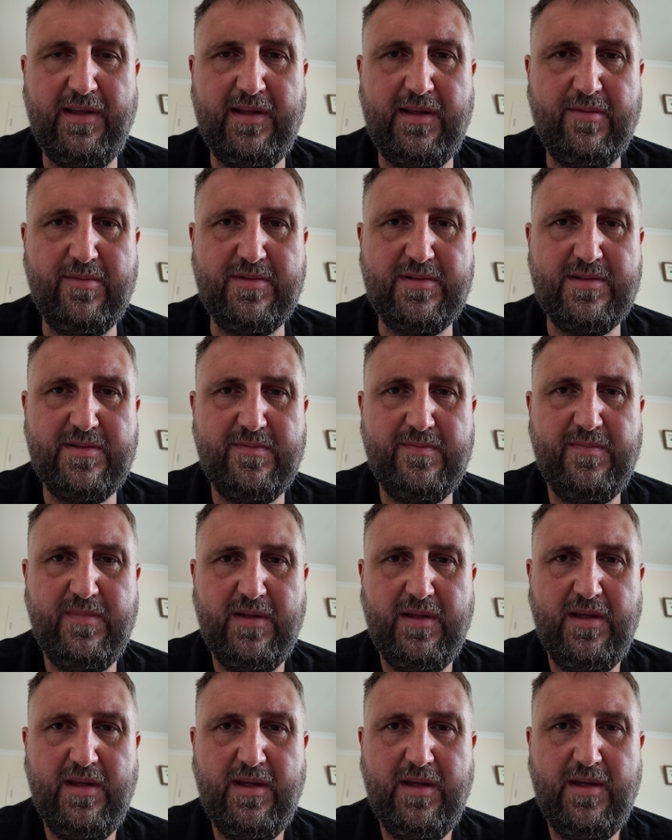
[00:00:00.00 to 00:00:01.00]
And
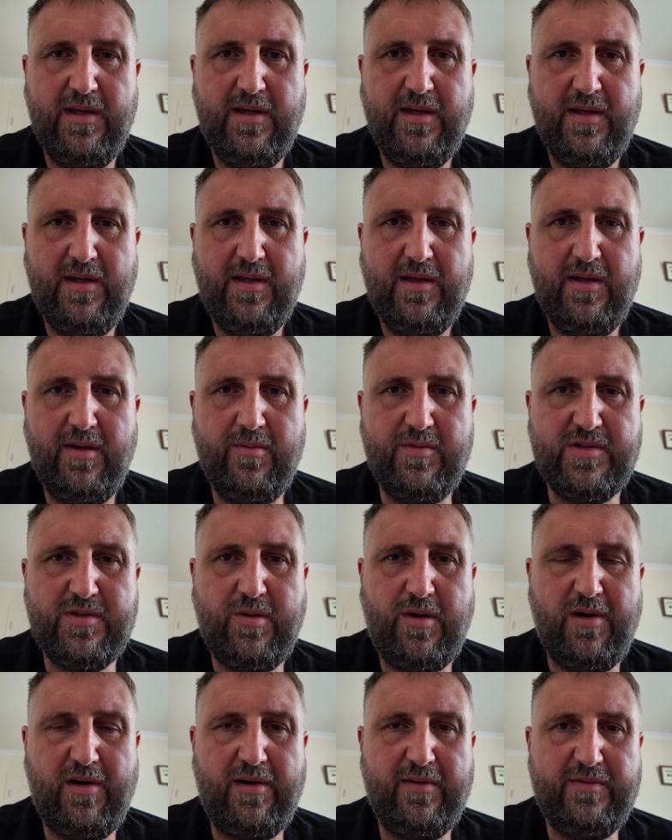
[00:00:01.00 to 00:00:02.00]
it was
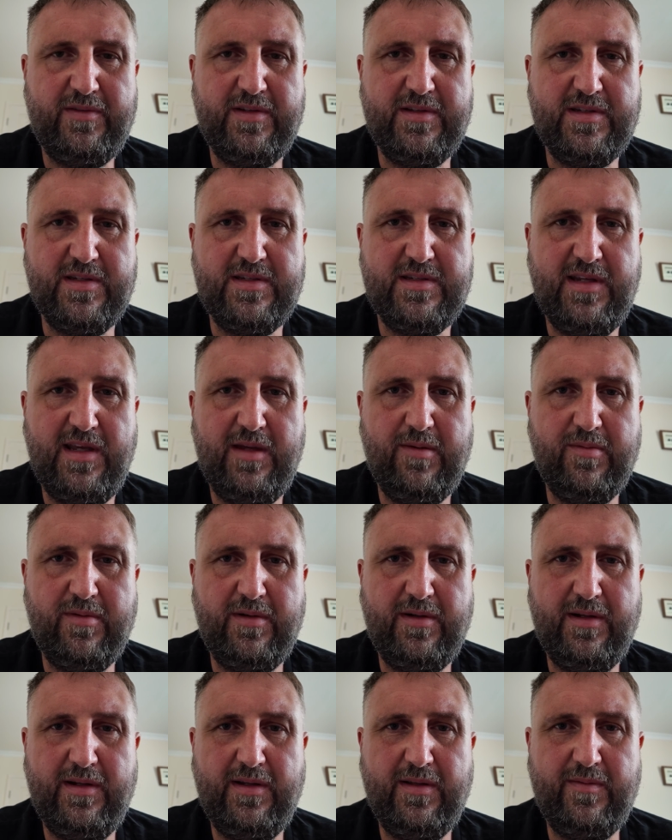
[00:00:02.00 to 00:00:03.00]
quite often to see
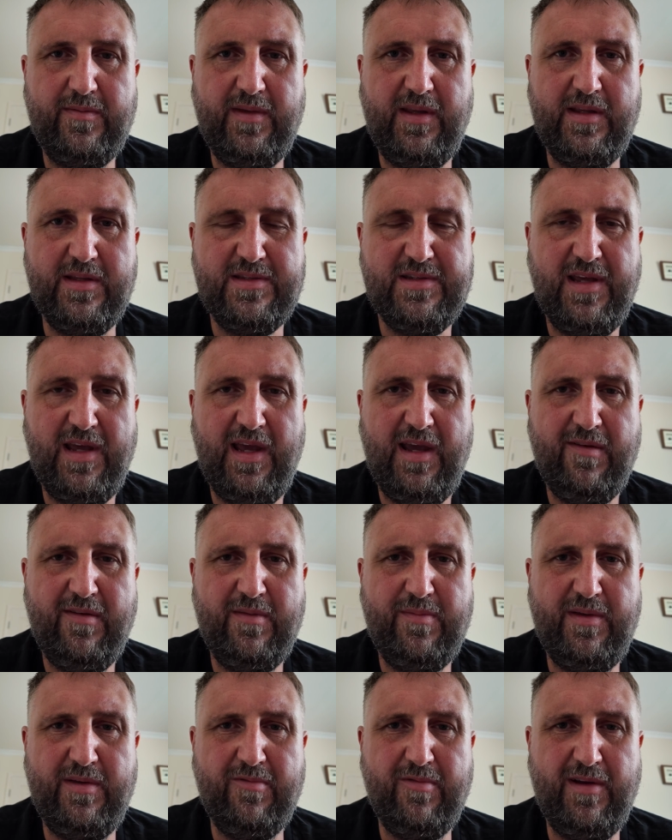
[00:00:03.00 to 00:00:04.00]
one, and the
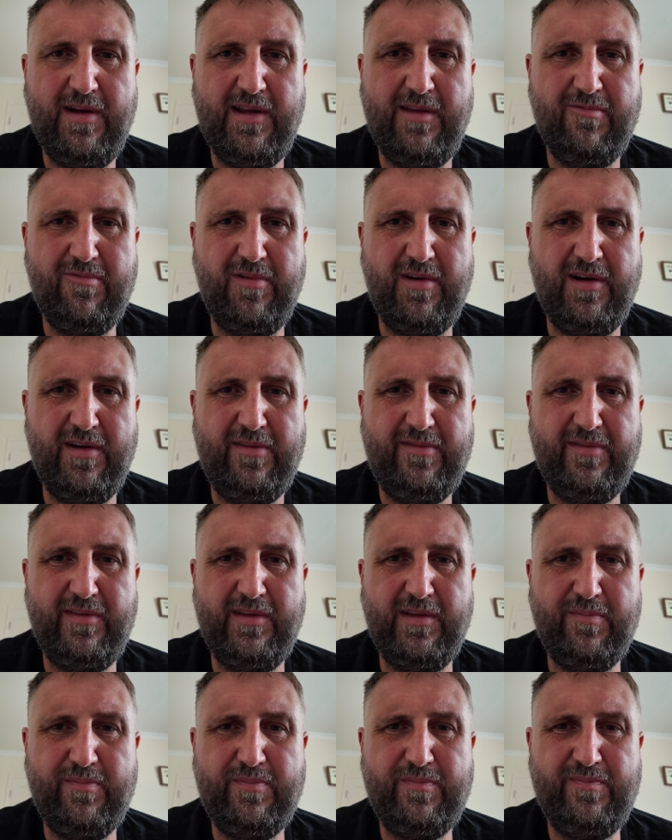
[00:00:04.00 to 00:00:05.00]
interior be really rough,
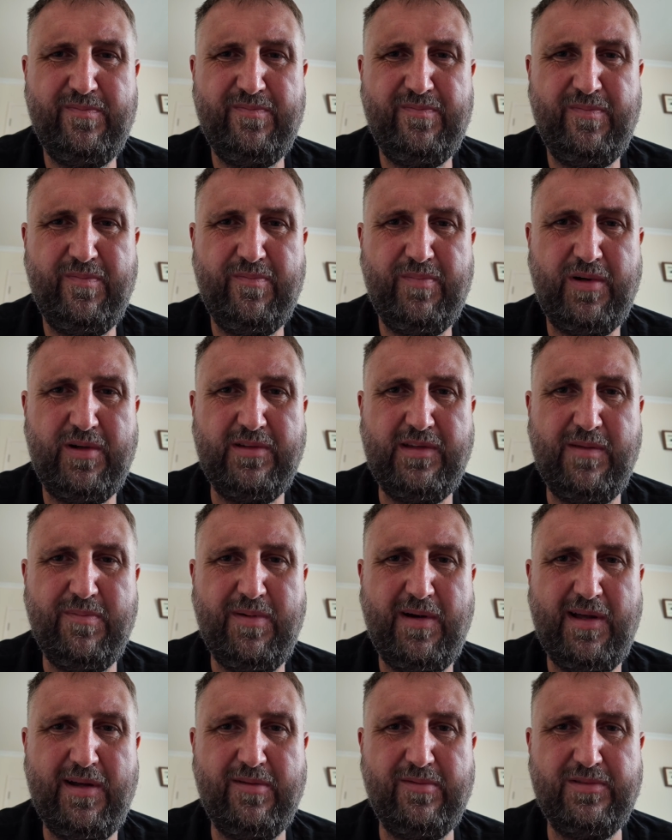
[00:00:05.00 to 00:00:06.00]
and the body
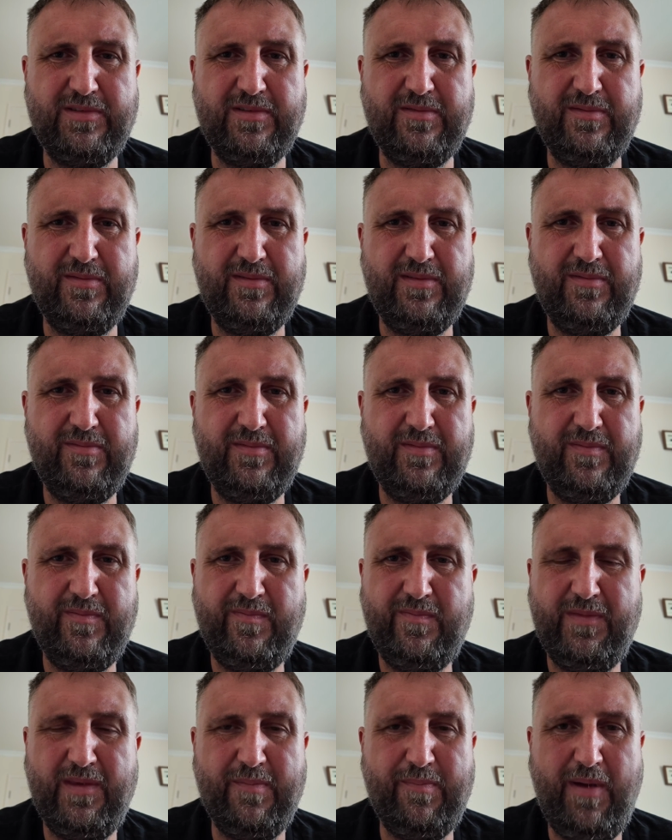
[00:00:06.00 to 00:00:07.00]
panels and
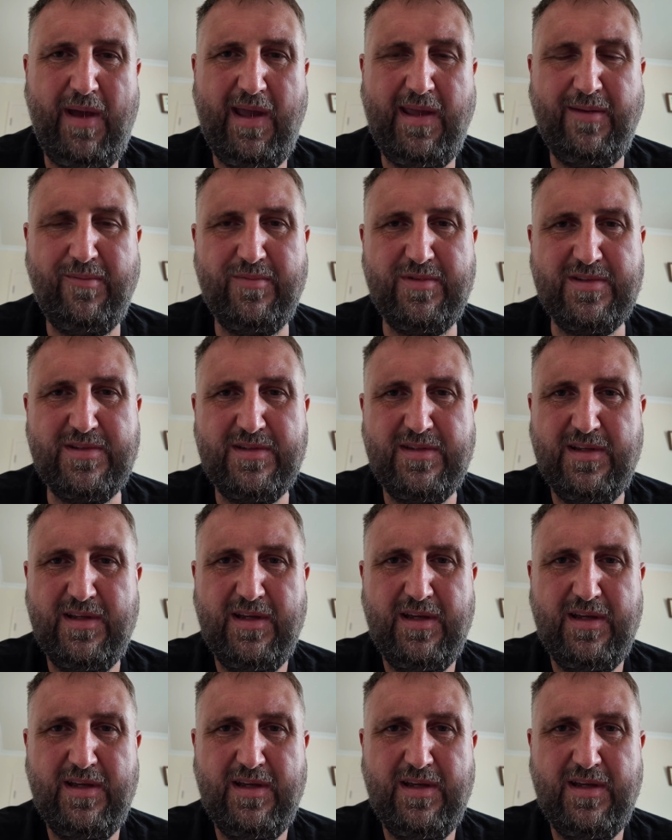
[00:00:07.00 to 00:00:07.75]
the paint was